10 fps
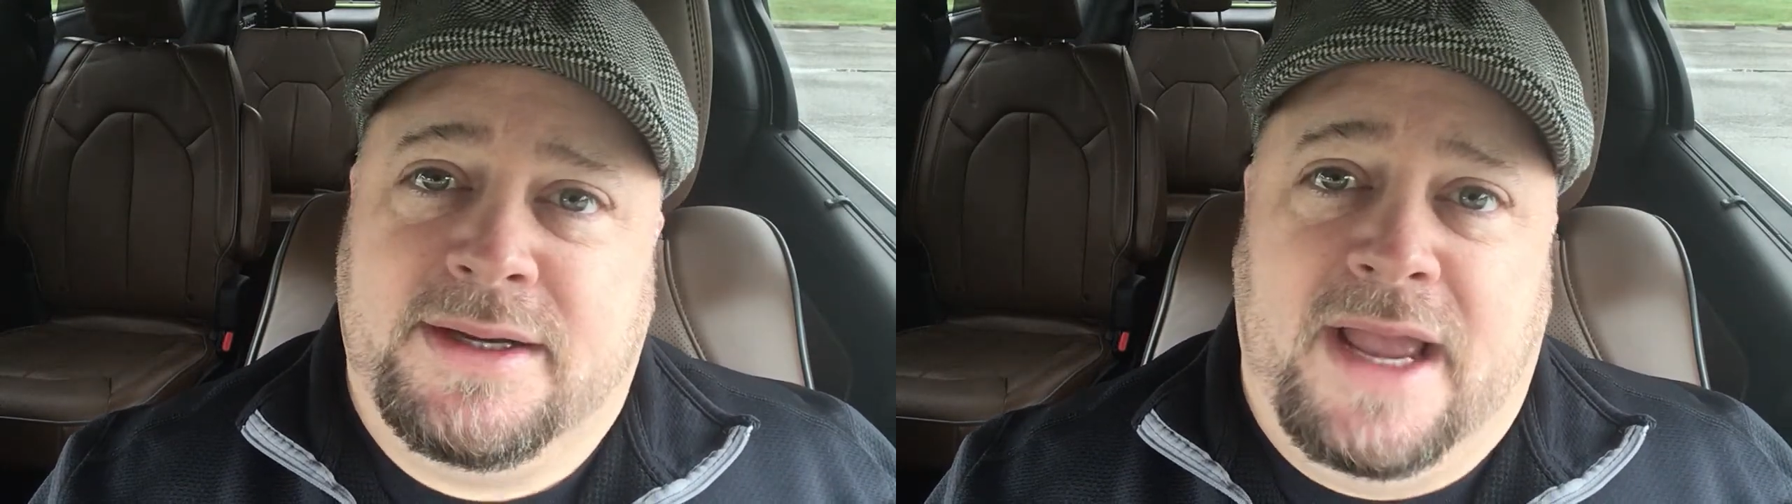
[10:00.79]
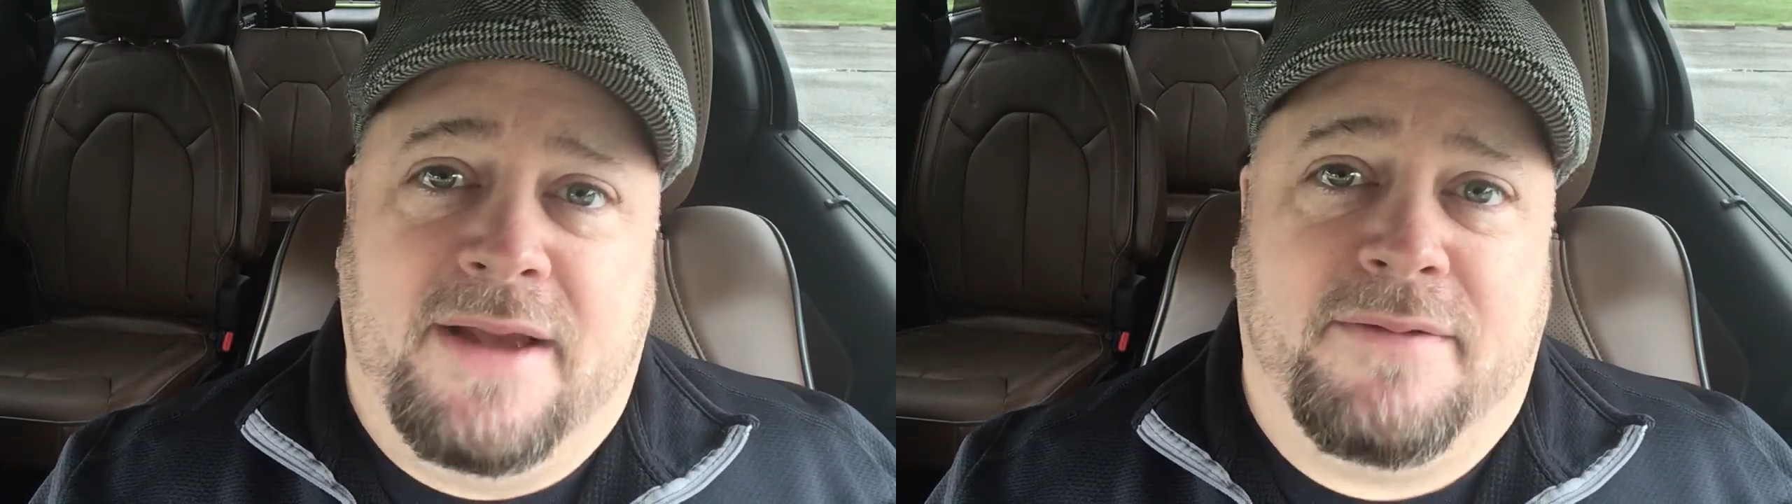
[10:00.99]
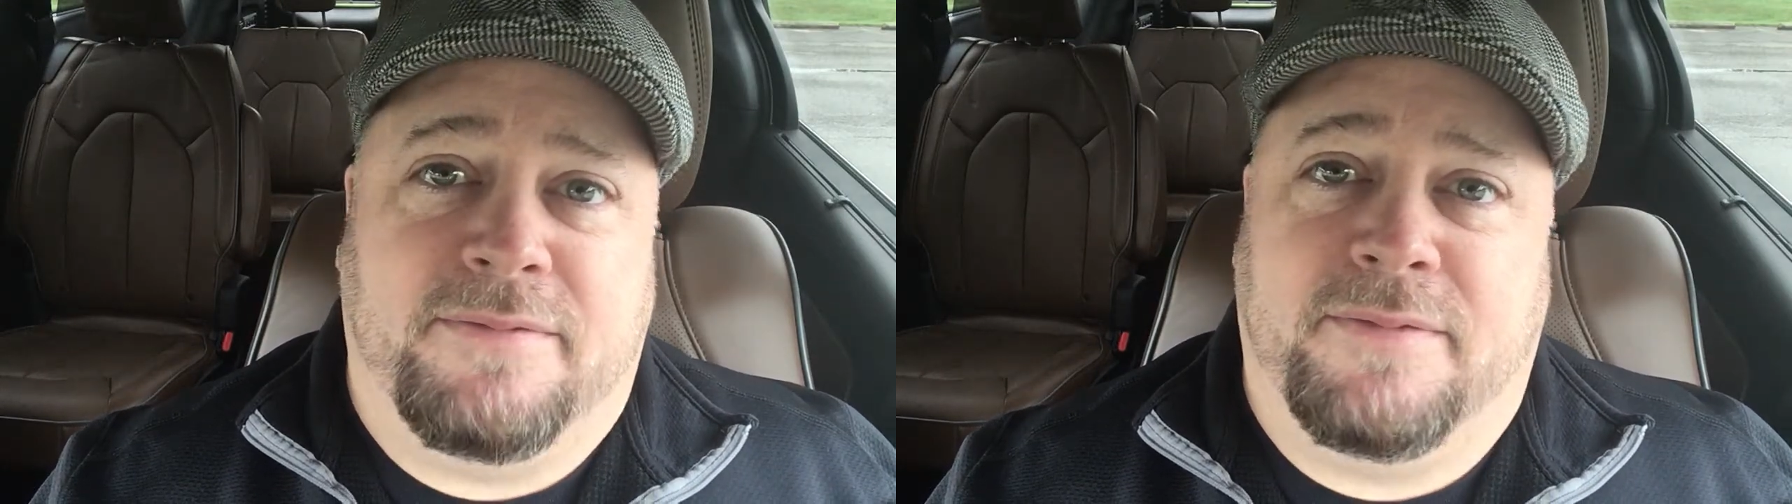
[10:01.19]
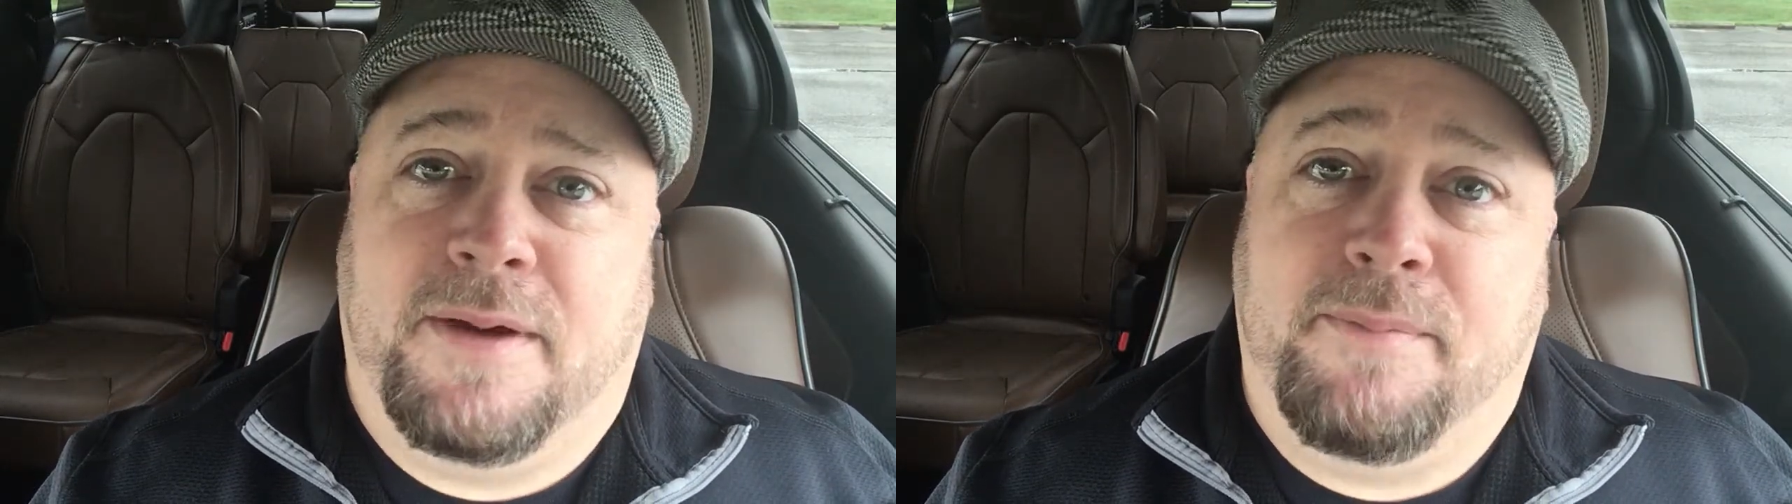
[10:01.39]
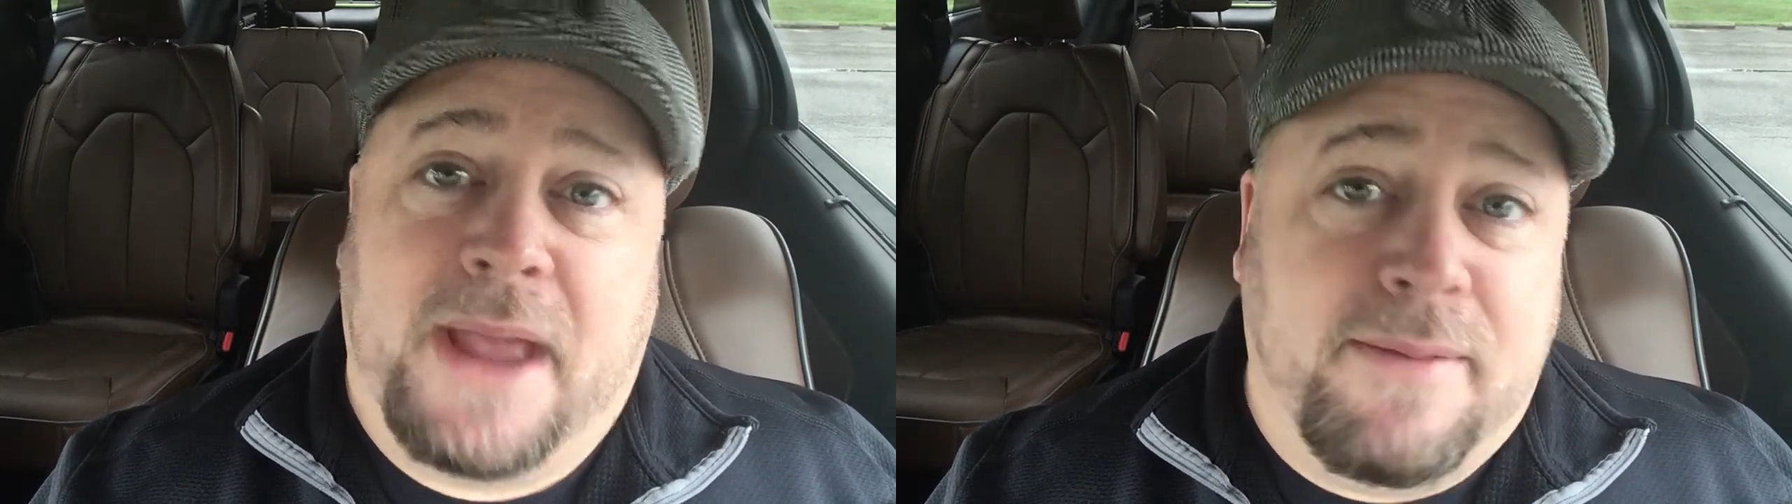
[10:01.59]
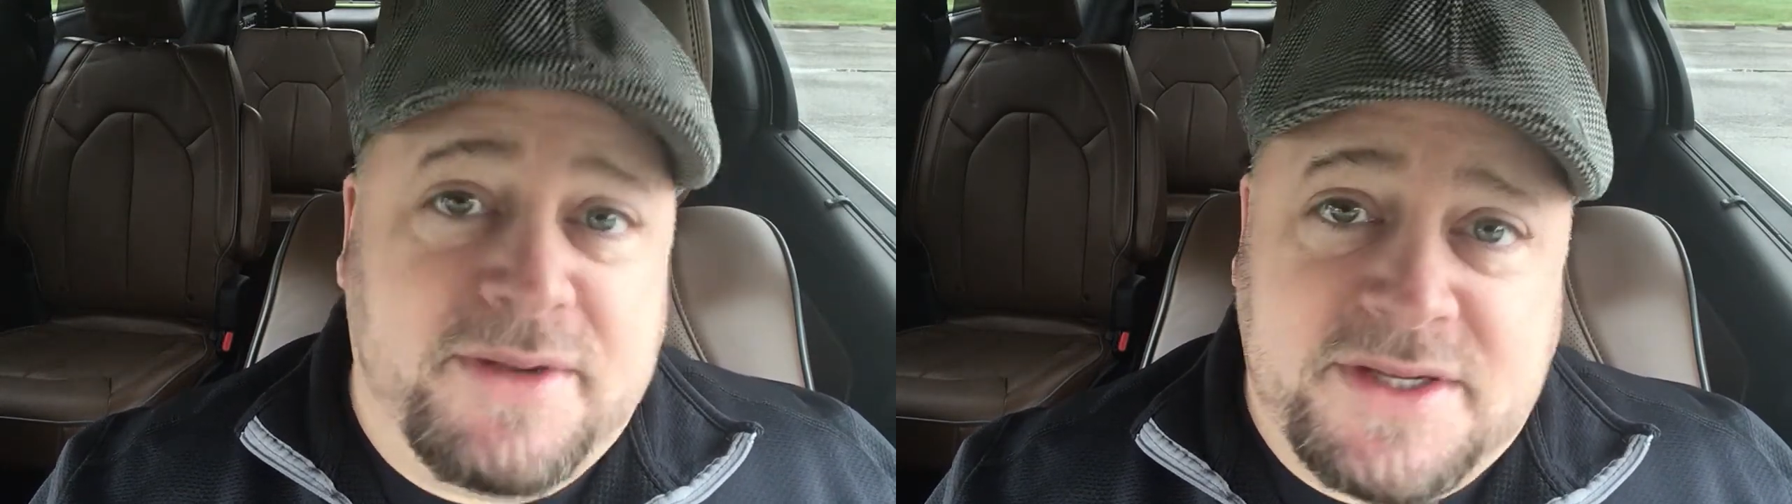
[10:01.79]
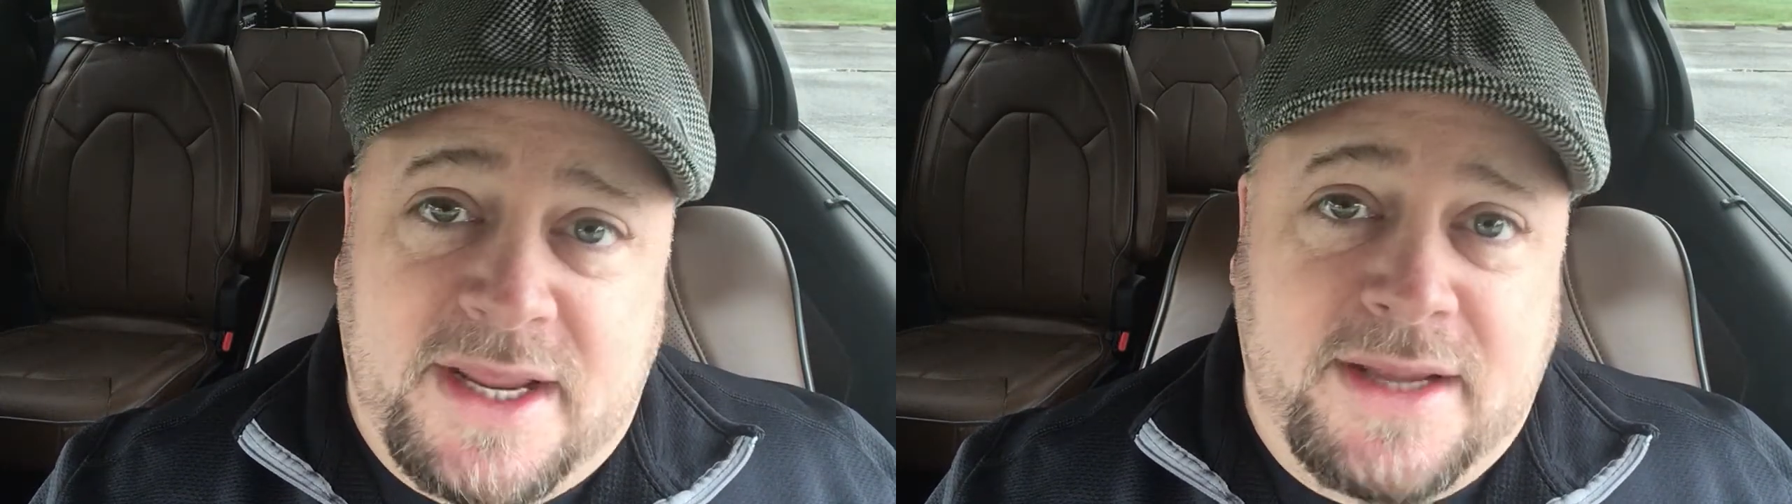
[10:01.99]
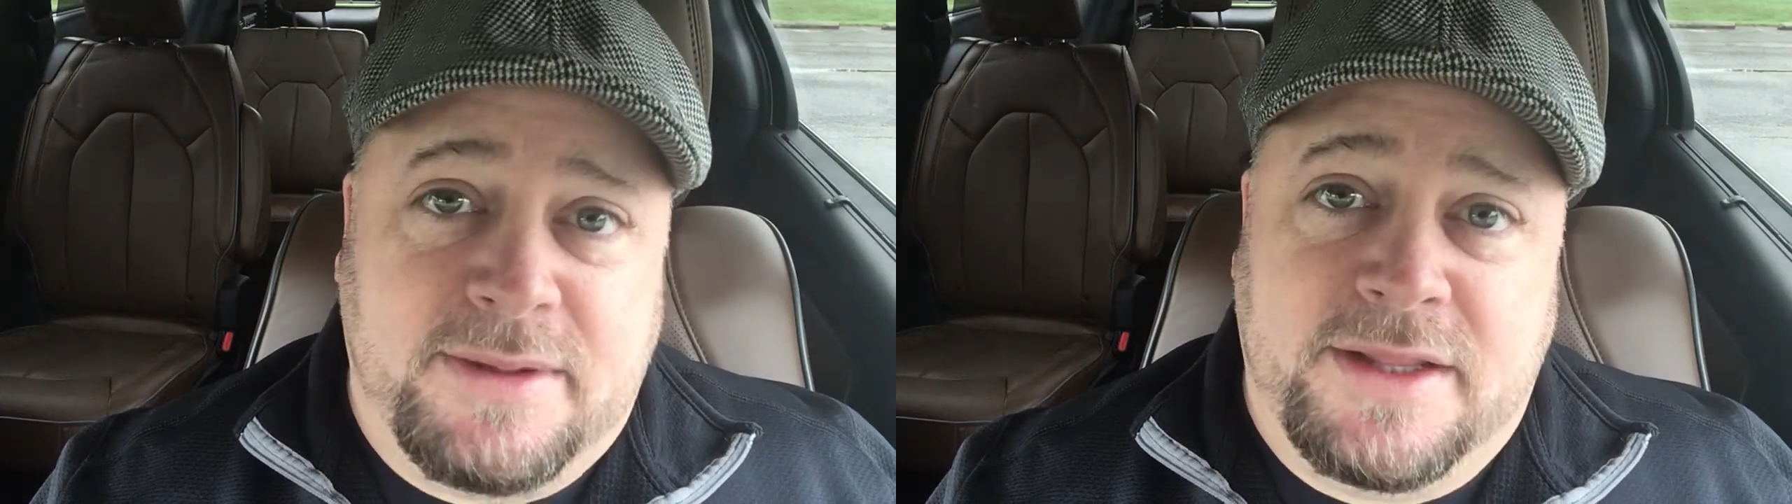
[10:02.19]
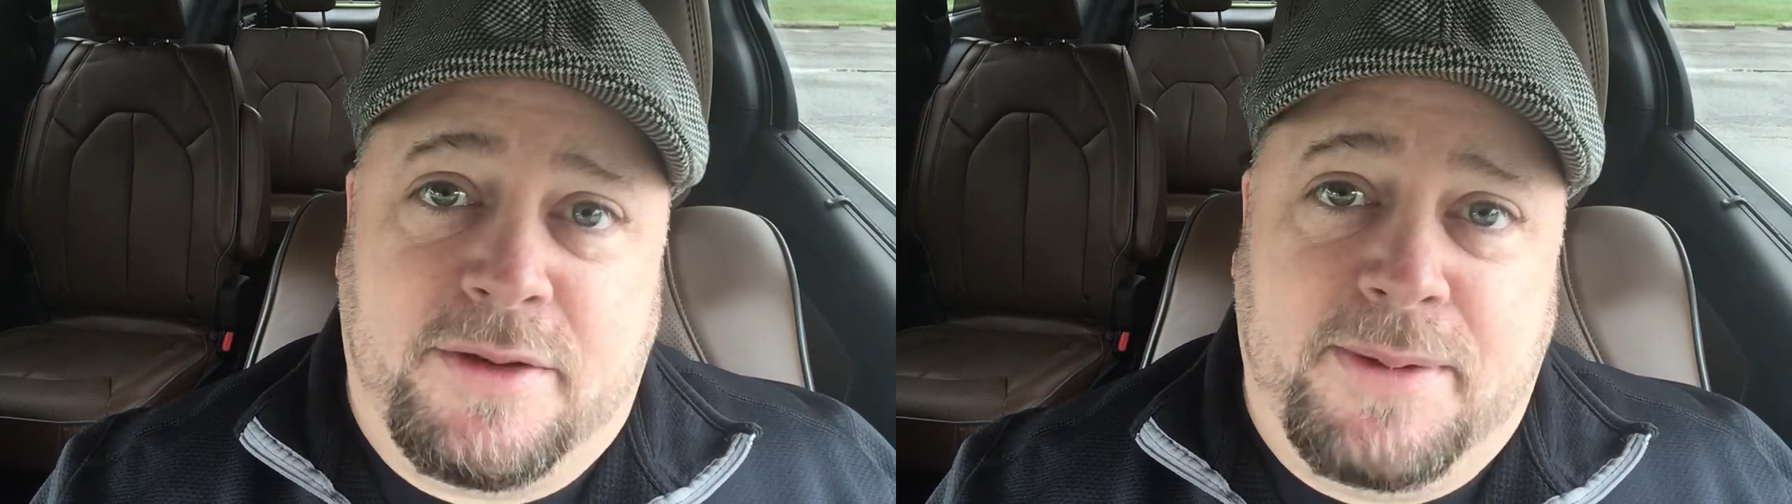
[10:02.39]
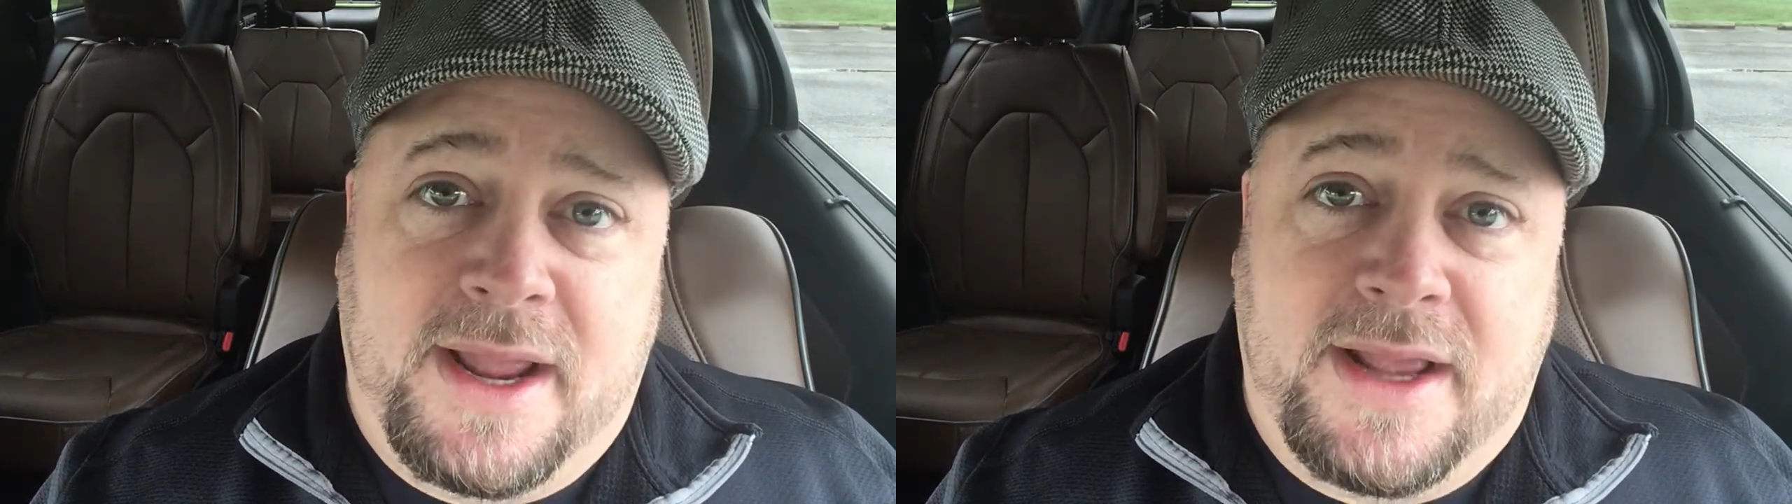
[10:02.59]
have a bad mistake in
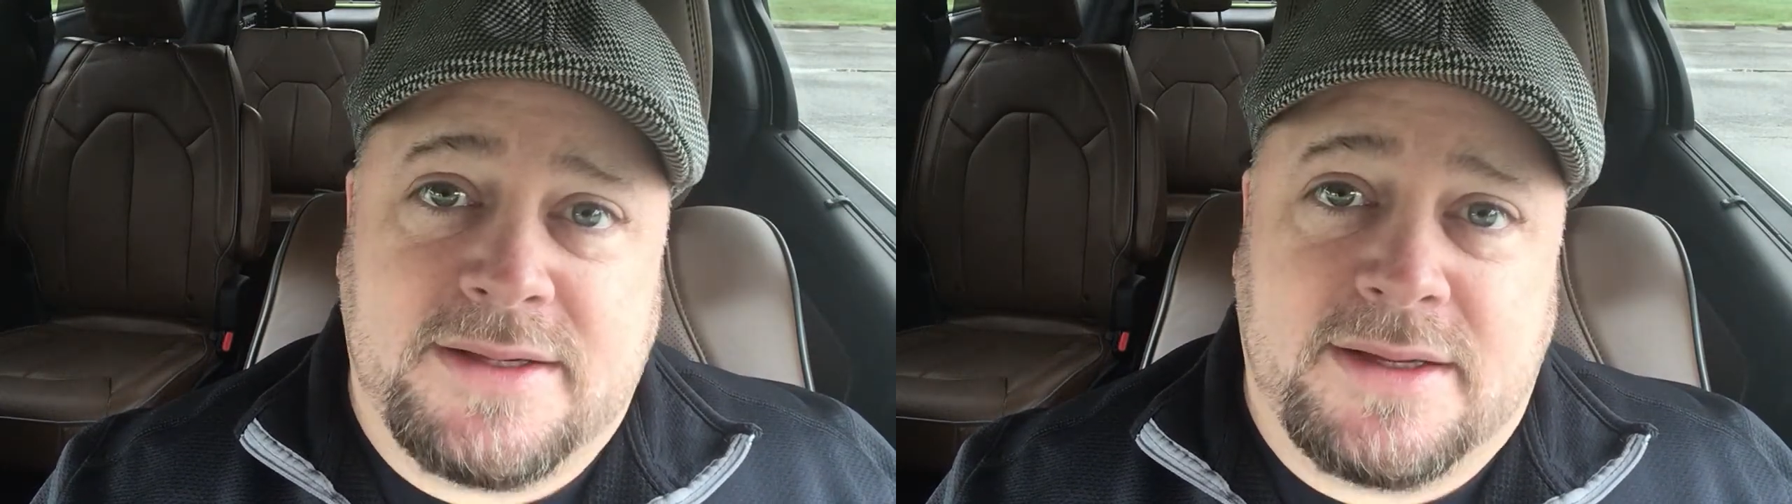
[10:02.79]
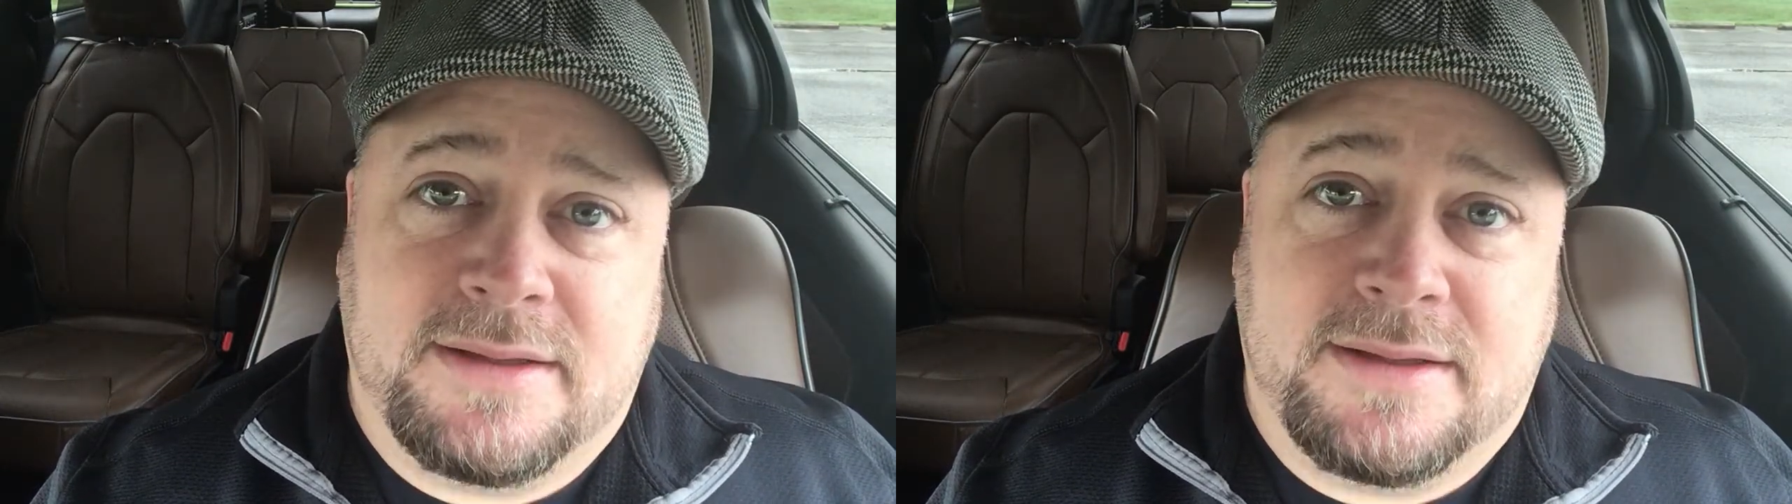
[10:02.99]
their past